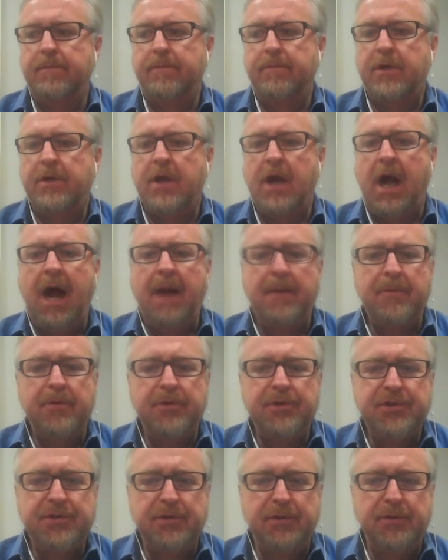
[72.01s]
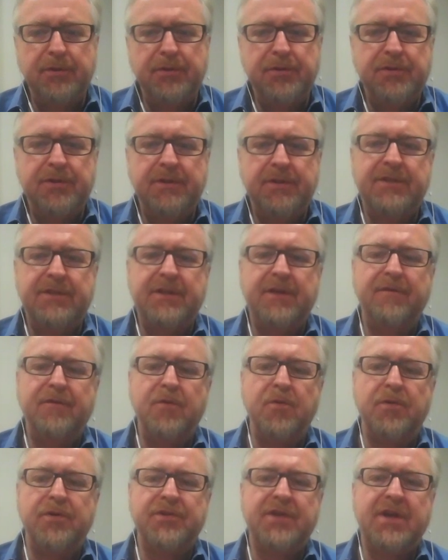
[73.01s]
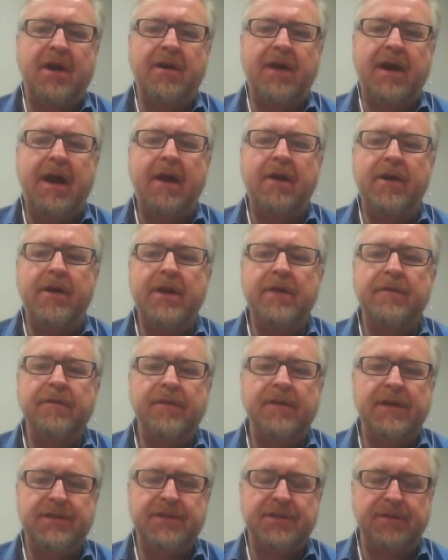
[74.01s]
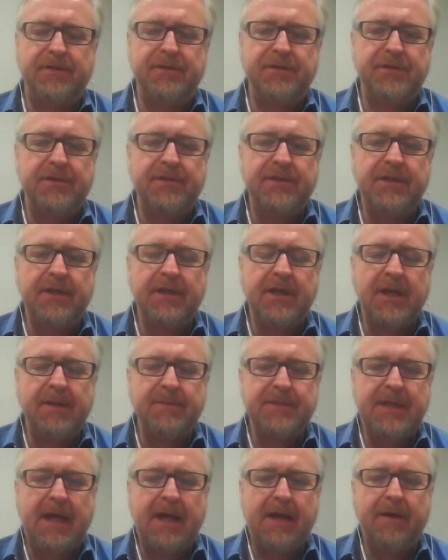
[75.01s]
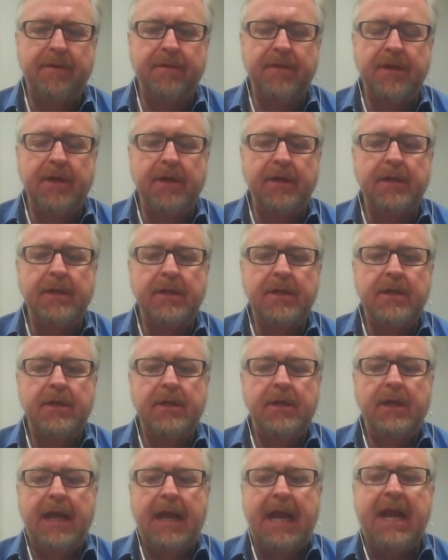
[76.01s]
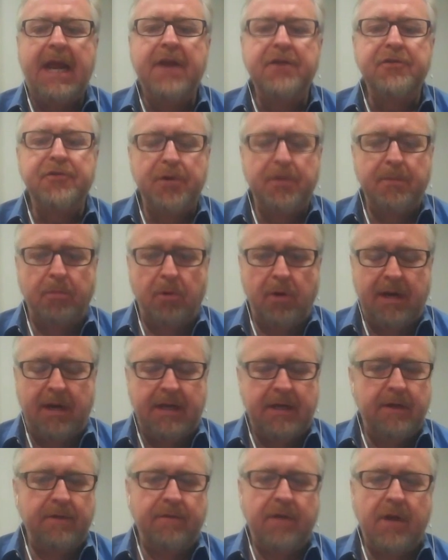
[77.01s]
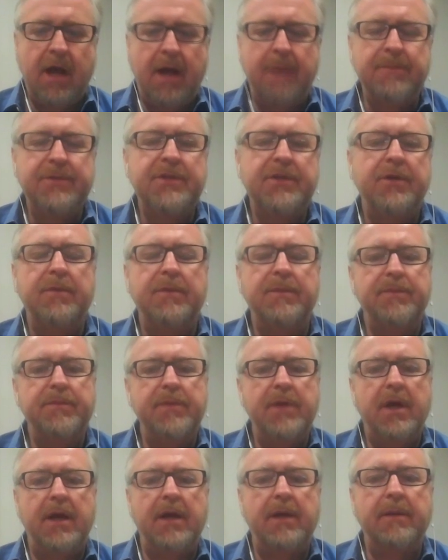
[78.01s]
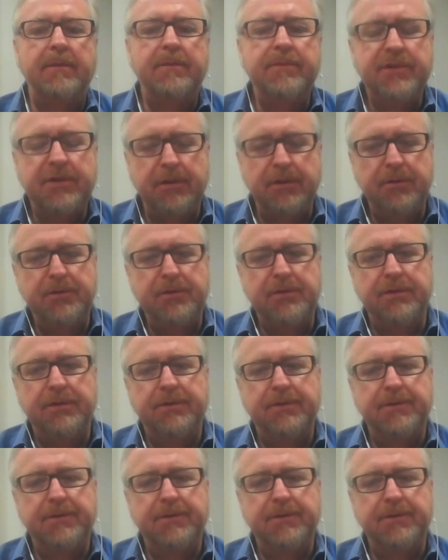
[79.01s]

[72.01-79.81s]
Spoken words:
copper solutions, and of course our air interface solutions that comes out of the Andrew brand of CommScope solutions.